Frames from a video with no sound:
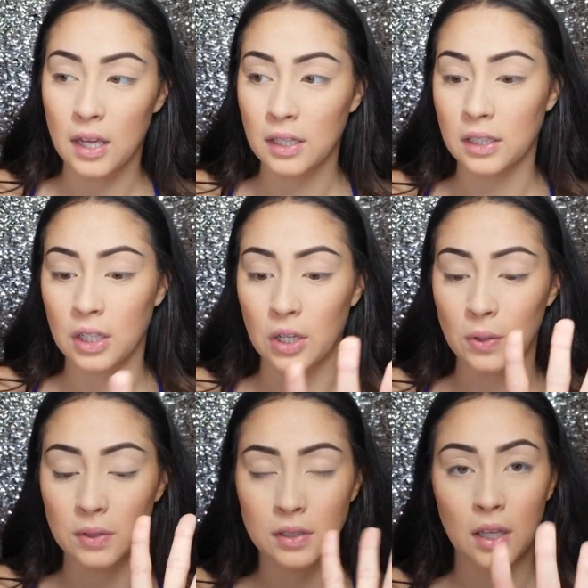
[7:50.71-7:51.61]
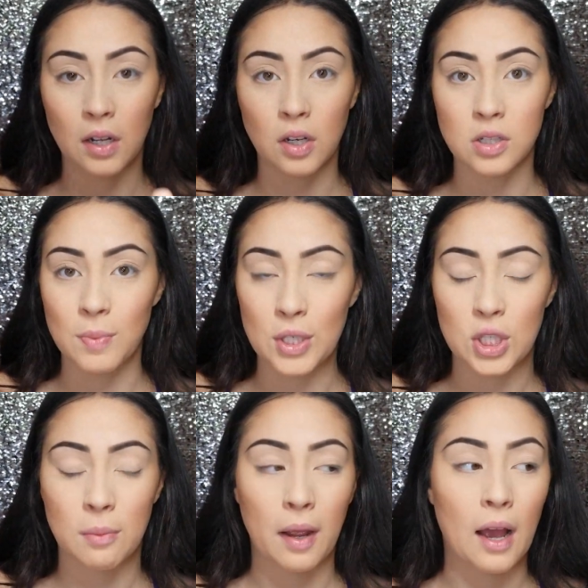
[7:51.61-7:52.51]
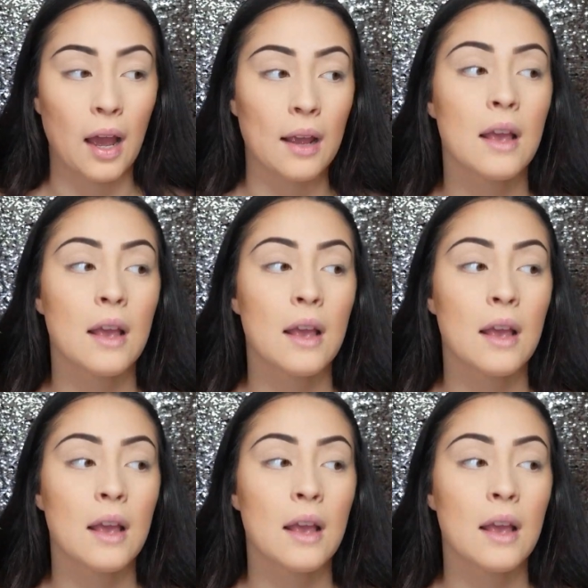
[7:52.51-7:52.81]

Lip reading: you know, get a little dimension in my eye.